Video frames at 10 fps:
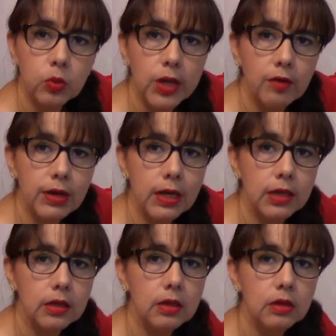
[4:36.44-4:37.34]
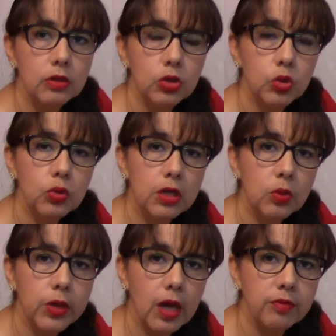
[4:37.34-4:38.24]
we have a line, 2D,
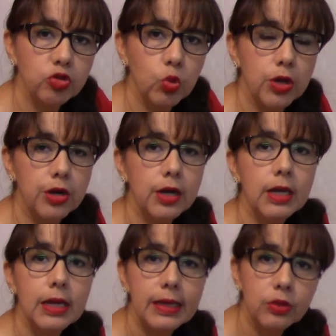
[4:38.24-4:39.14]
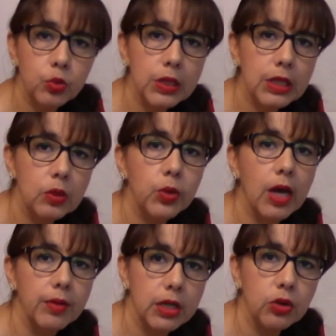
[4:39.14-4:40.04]
we have a square, and 3D, we have
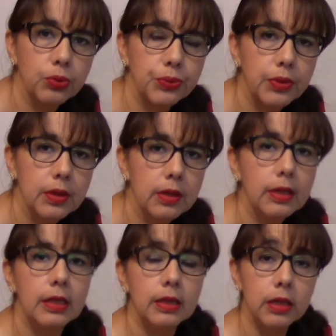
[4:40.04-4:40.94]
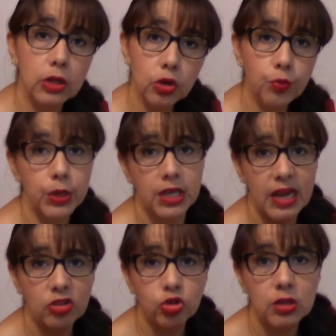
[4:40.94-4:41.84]
a cube. The cube, we can
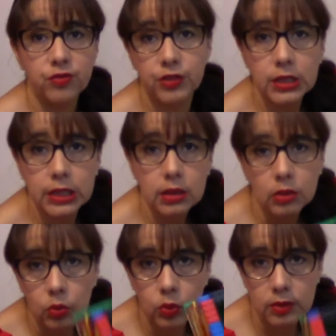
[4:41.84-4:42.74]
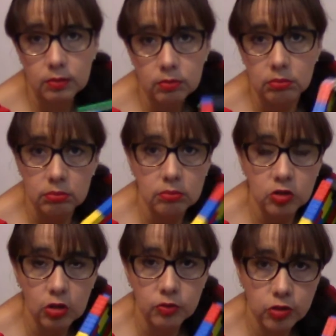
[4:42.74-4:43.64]
actually fill it with
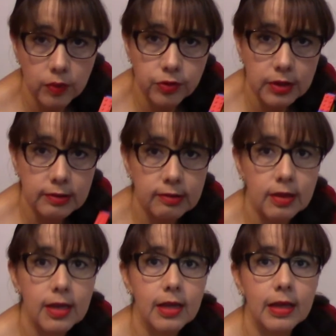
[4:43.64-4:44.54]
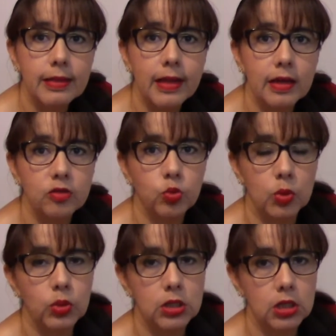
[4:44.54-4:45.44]
some substance, and that is what
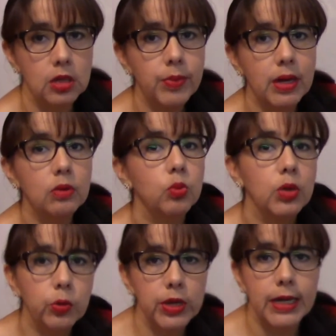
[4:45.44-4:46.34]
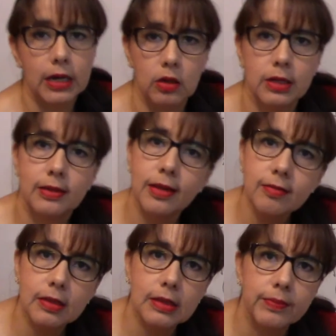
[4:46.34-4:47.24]
we're talking about when we calculate
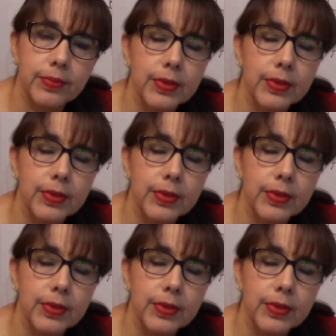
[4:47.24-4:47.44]
density.